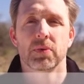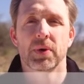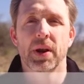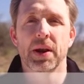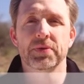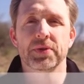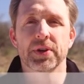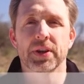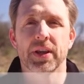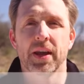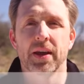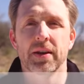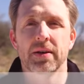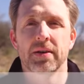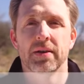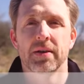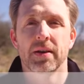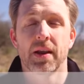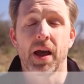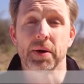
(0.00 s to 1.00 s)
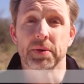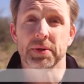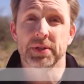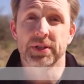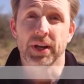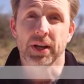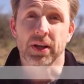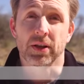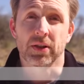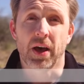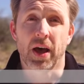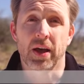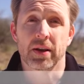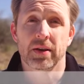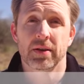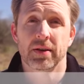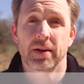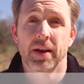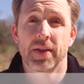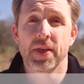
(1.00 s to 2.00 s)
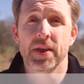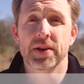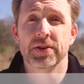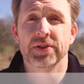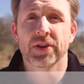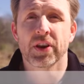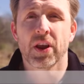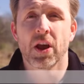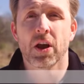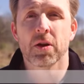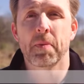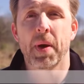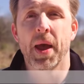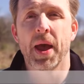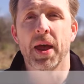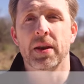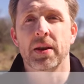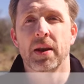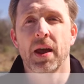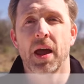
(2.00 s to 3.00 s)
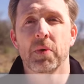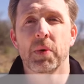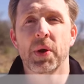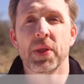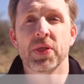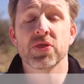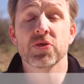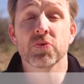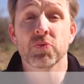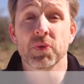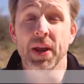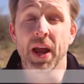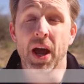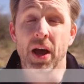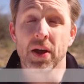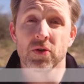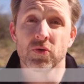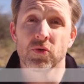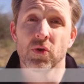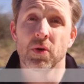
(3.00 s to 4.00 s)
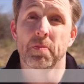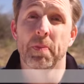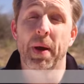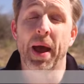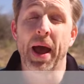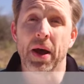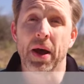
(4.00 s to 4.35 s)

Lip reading: When I was a kid, I was sick a lot. And then as a young man, I weighed 300